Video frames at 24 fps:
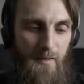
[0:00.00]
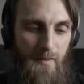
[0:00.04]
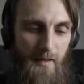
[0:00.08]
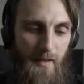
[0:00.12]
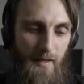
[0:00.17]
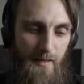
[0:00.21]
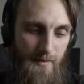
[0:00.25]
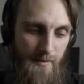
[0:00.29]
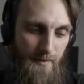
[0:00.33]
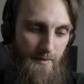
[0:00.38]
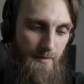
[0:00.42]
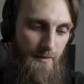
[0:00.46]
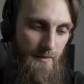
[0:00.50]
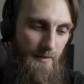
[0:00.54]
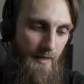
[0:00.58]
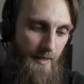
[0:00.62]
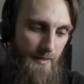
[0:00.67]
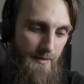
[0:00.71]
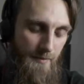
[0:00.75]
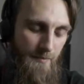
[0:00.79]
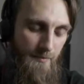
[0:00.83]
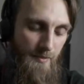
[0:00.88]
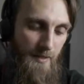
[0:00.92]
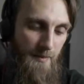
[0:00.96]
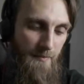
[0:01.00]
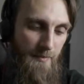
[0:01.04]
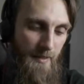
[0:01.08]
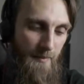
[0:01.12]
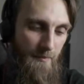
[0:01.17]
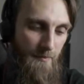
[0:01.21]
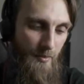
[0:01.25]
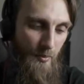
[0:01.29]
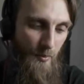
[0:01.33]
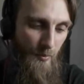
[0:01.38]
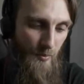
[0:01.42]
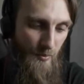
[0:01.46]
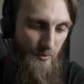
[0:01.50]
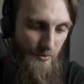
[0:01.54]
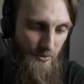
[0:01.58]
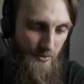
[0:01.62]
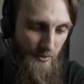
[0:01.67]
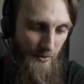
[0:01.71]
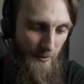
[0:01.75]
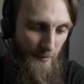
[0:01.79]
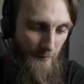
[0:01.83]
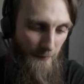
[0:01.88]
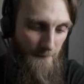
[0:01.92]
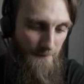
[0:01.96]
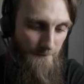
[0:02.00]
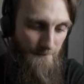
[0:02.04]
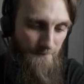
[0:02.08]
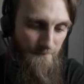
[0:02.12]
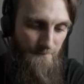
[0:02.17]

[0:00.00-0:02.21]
It has a pretty big pool, so